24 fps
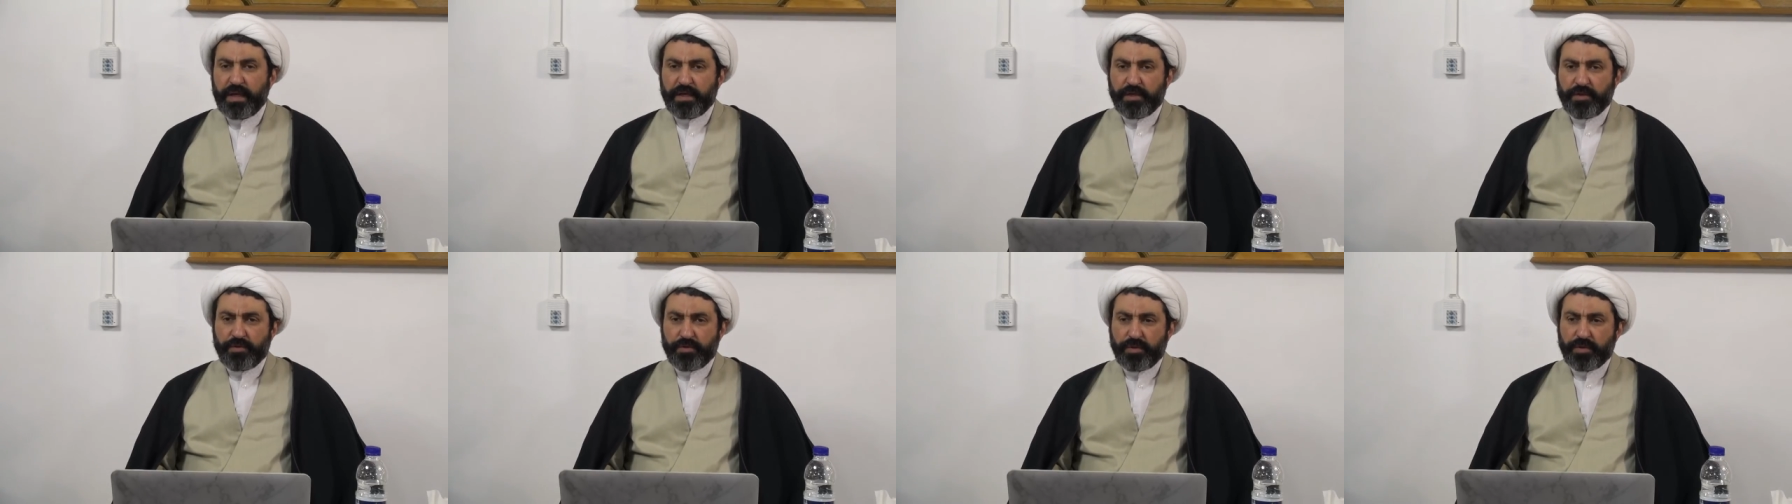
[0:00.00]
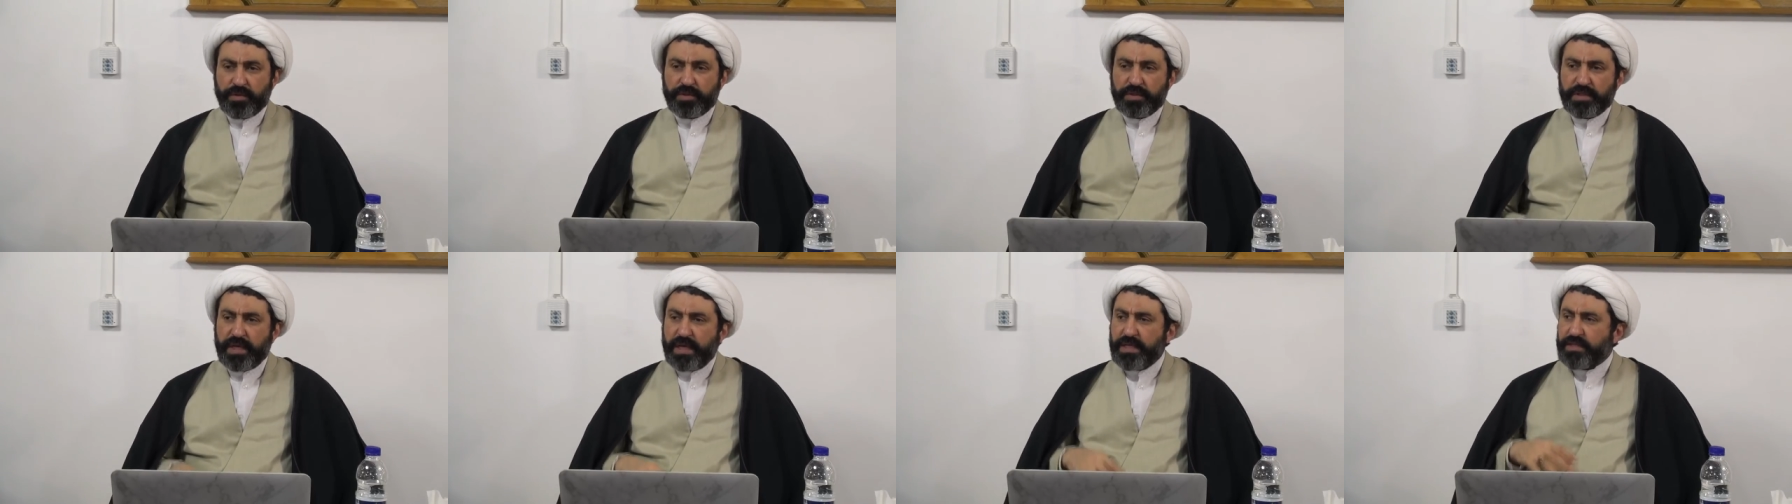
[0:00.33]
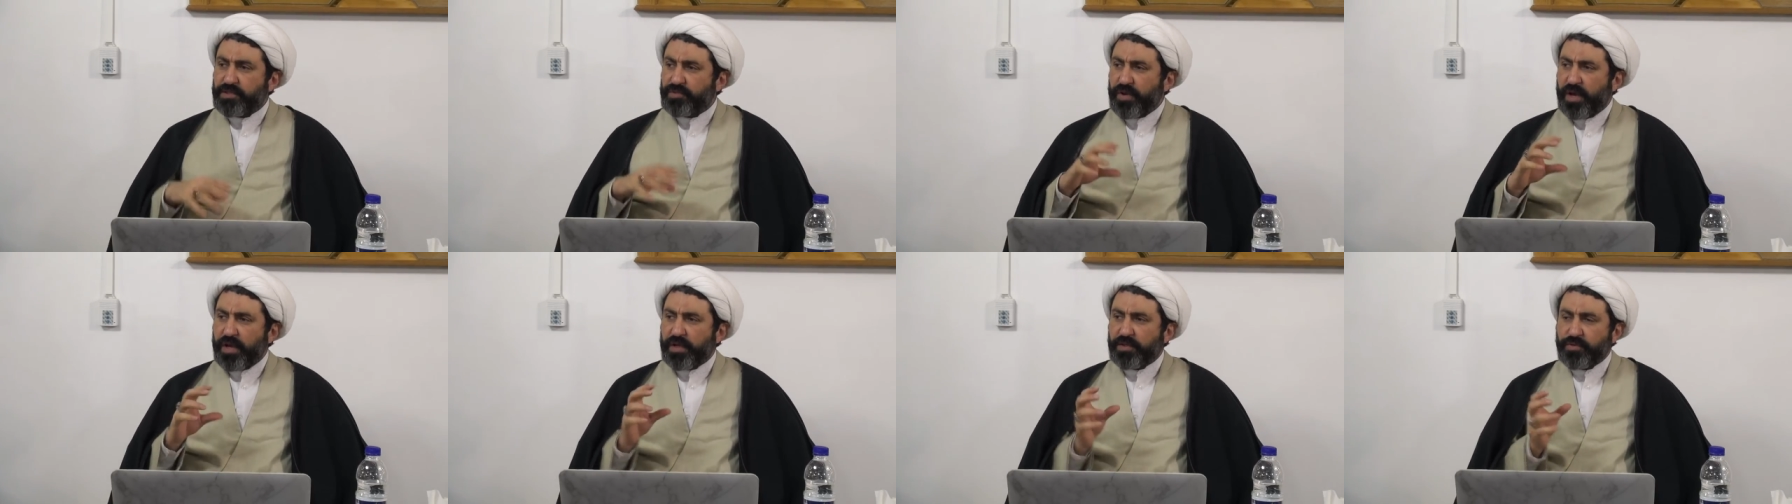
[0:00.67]
You know, they
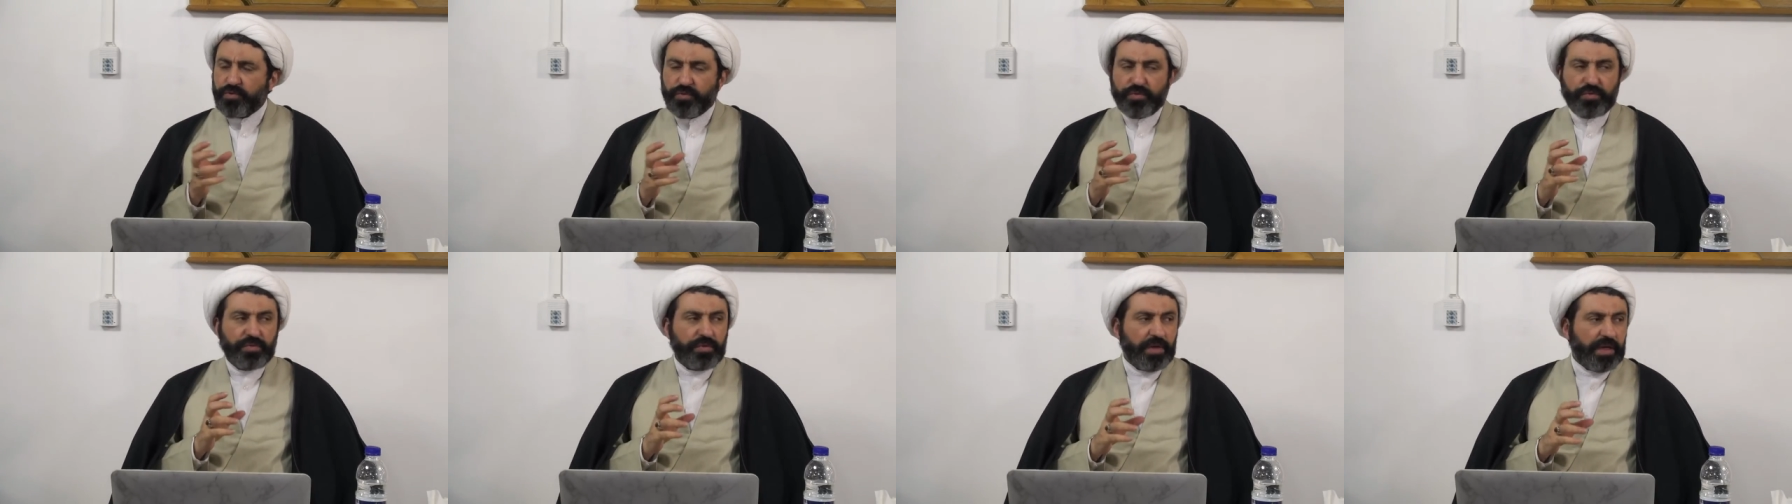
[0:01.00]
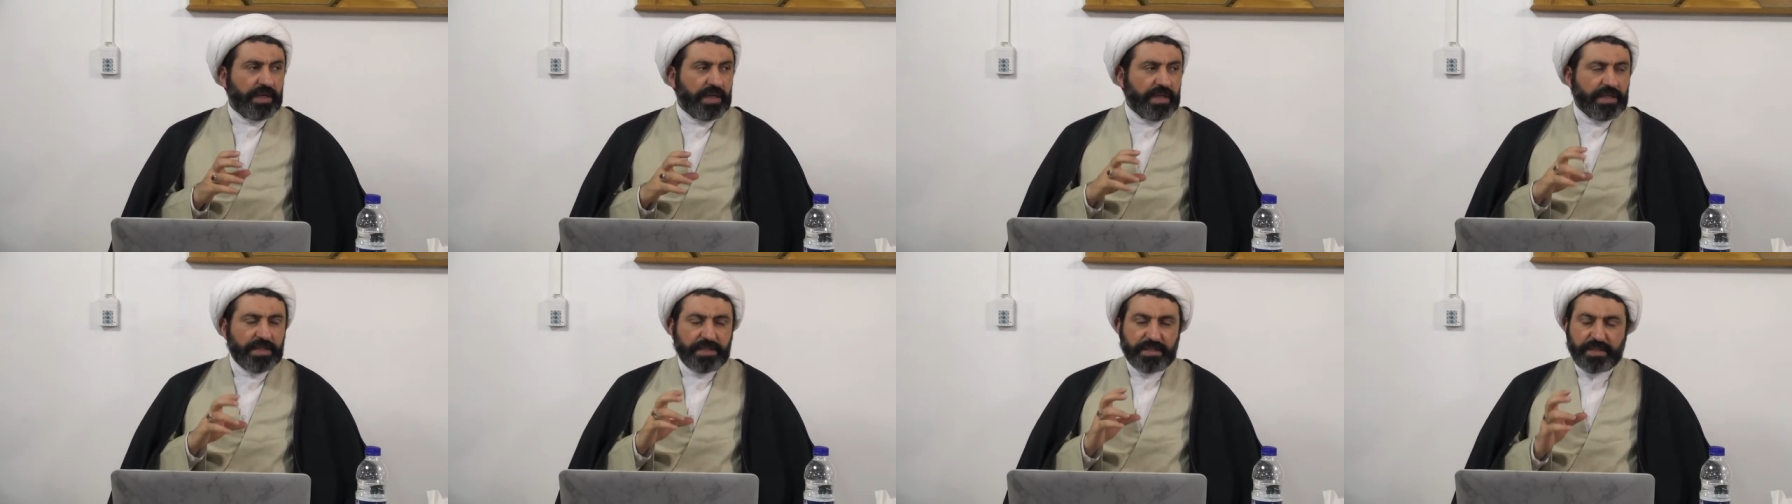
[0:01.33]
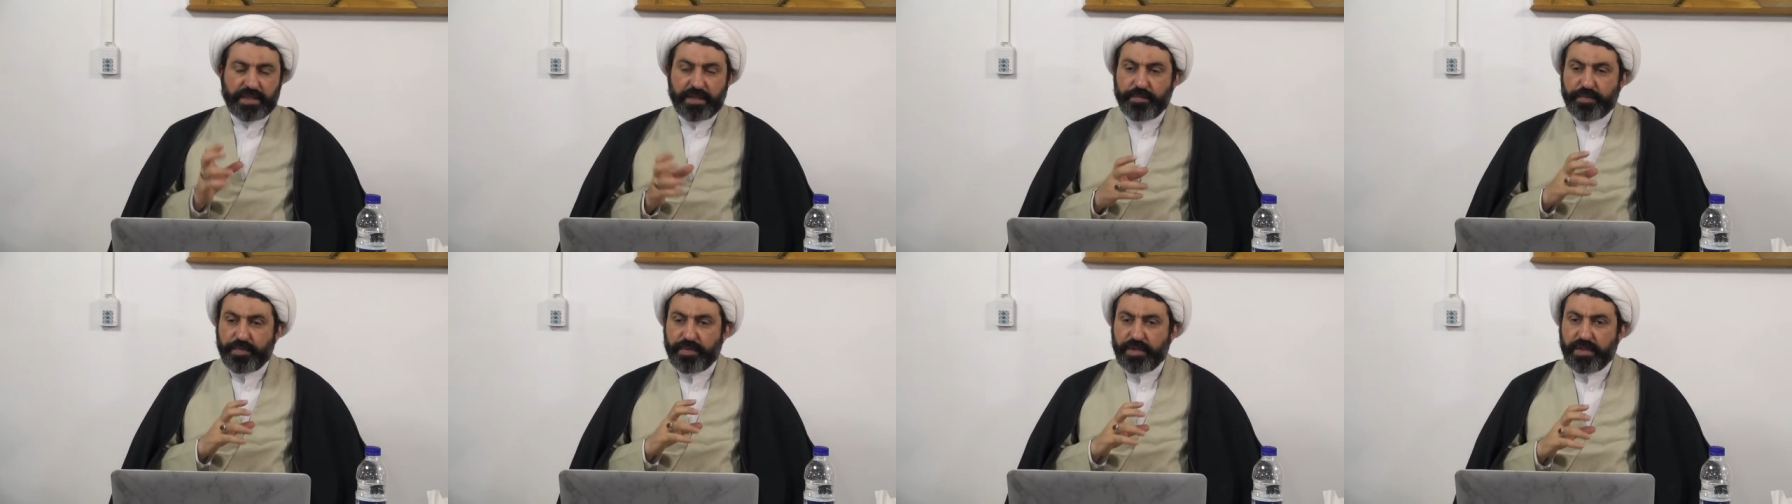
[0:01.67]
try to
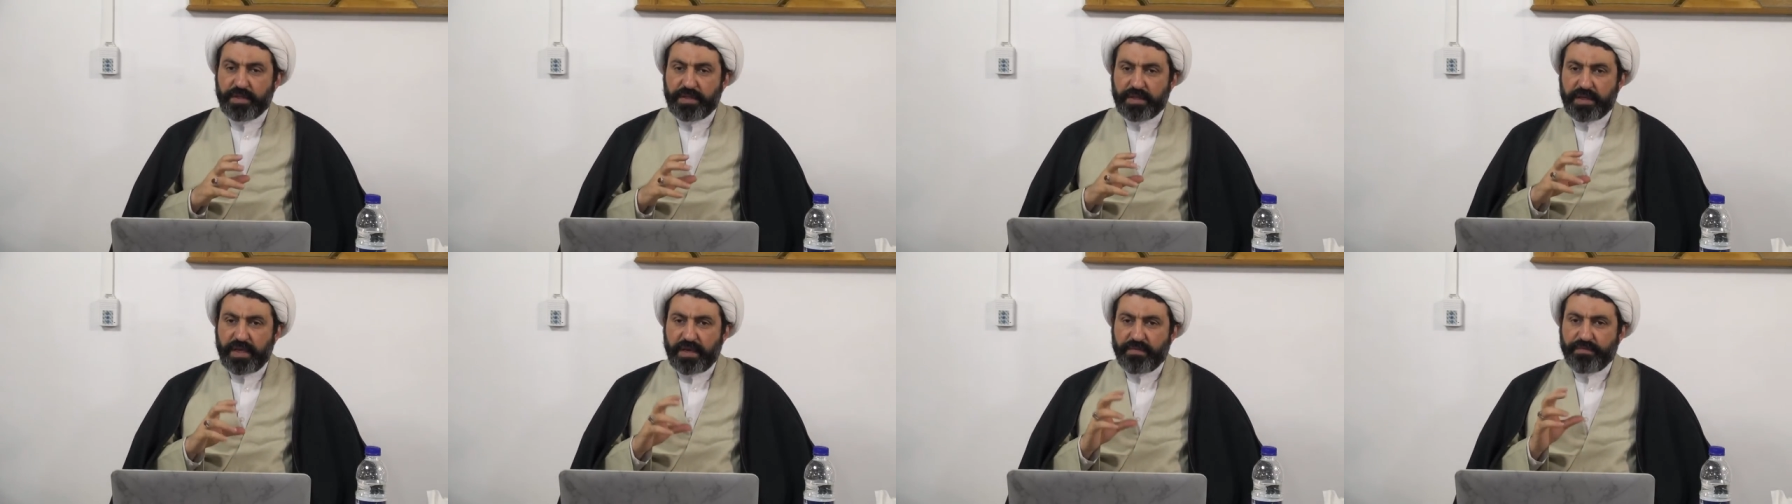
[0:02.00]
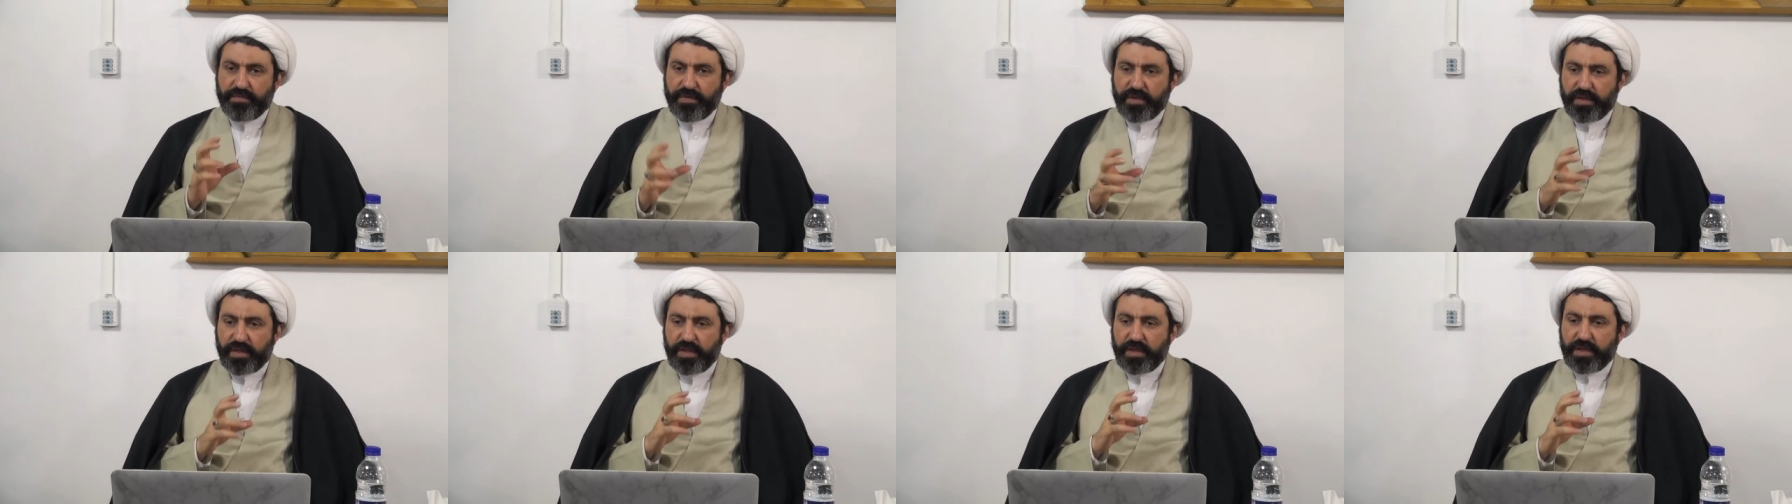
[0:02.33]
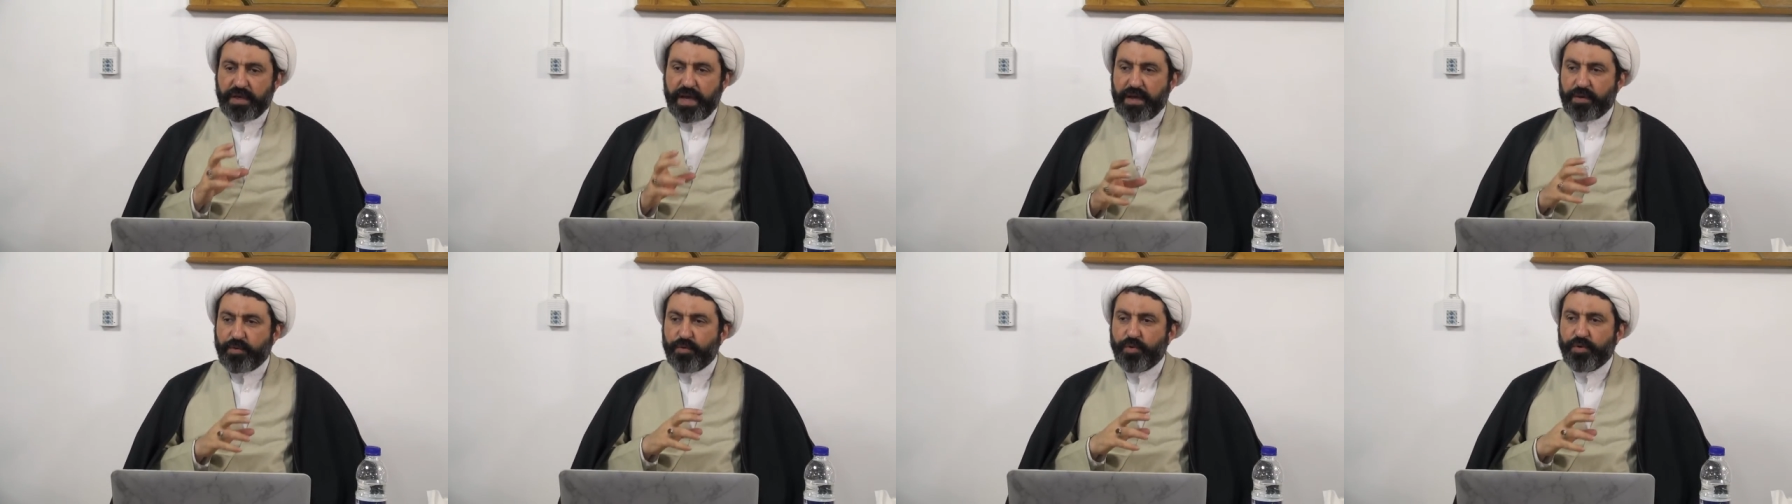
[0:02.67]
interpret
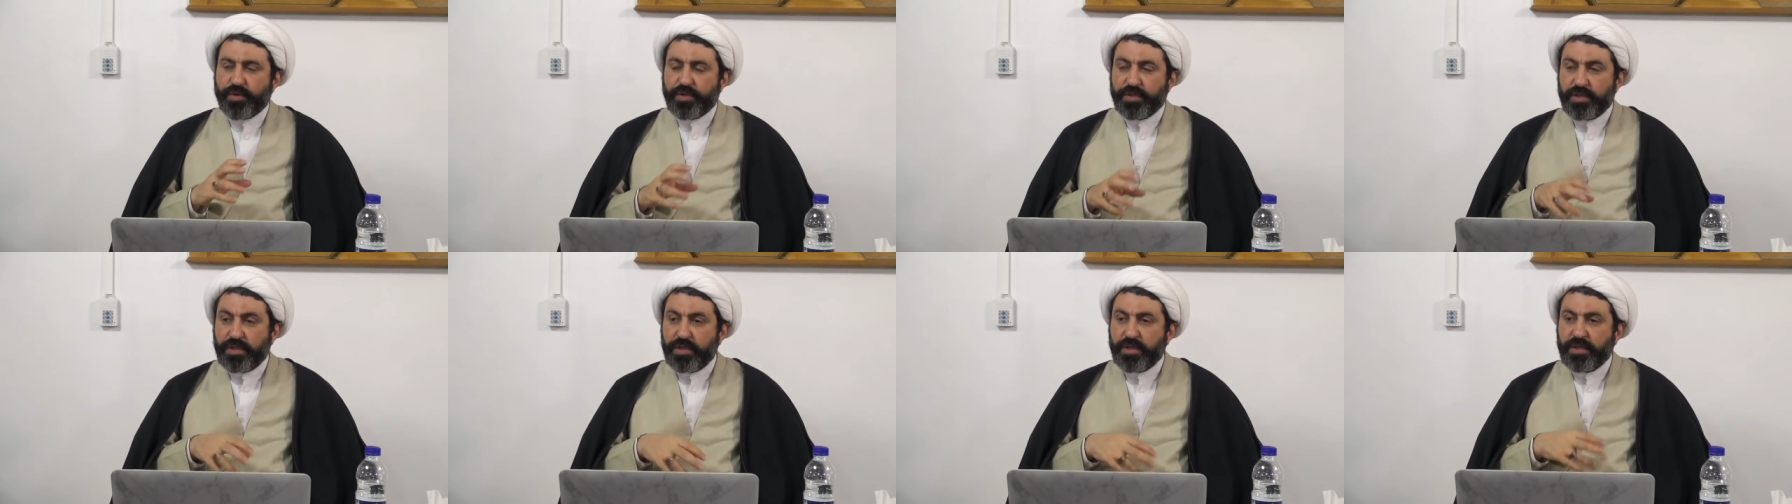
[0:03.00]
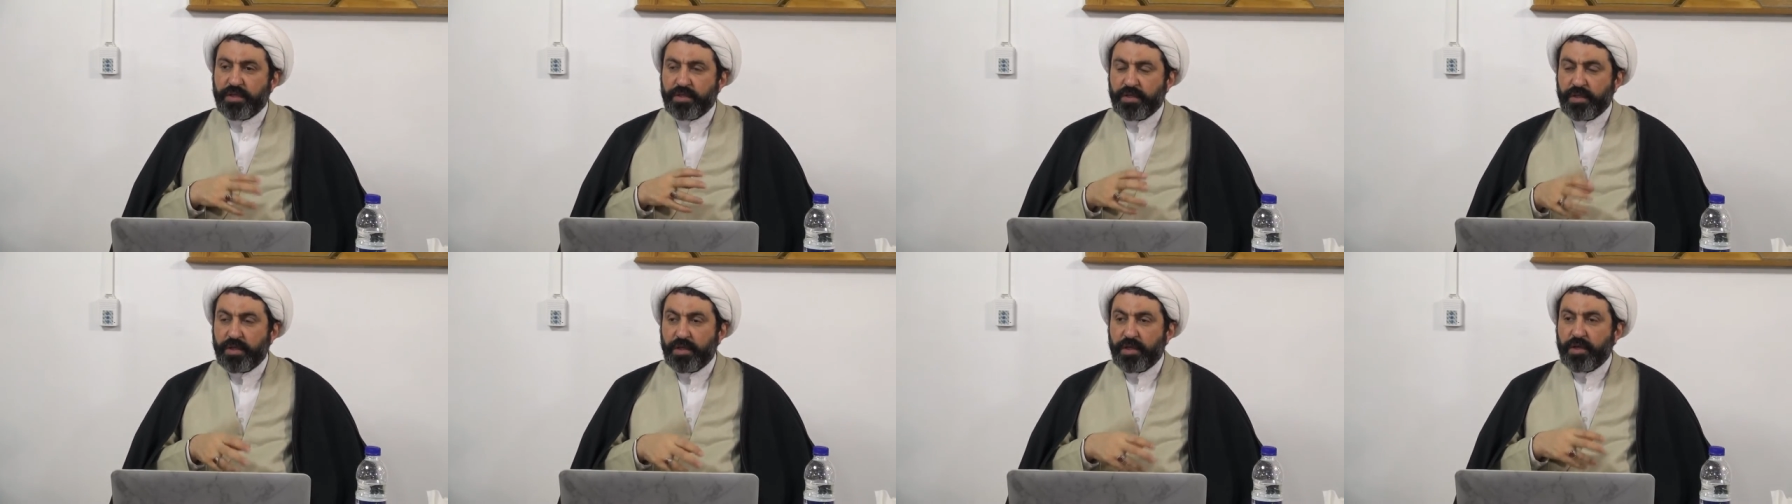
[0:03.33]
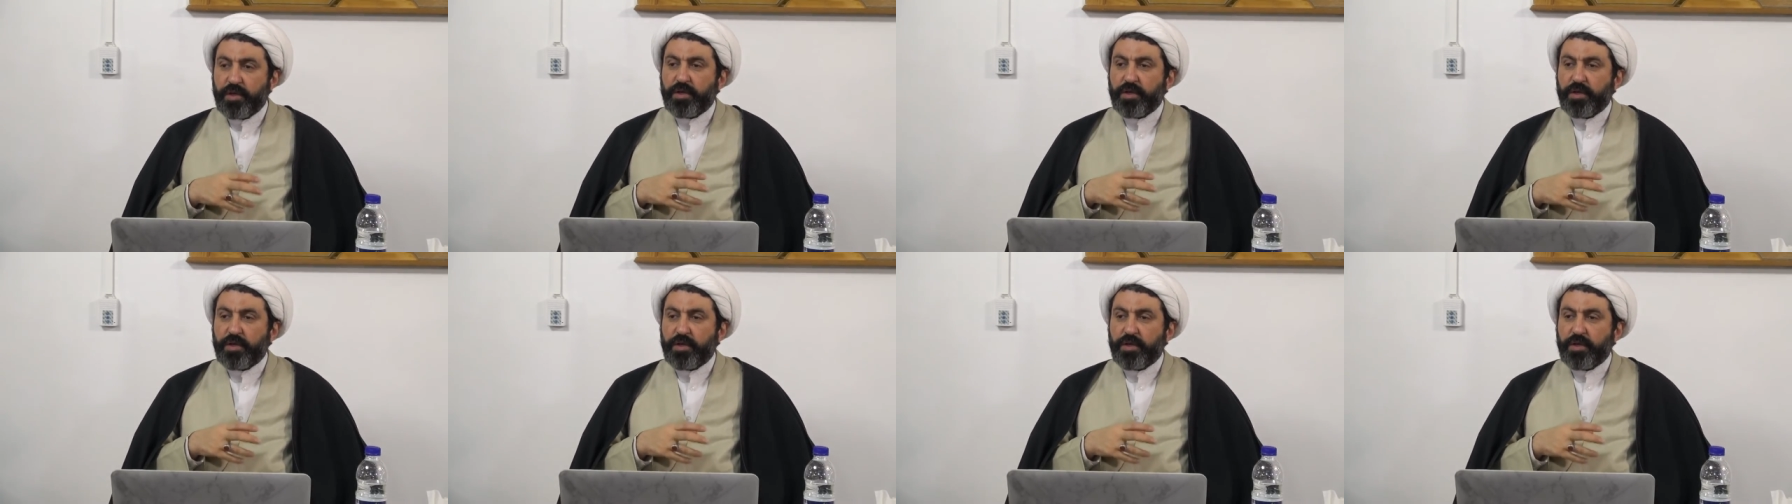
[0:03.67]
everything according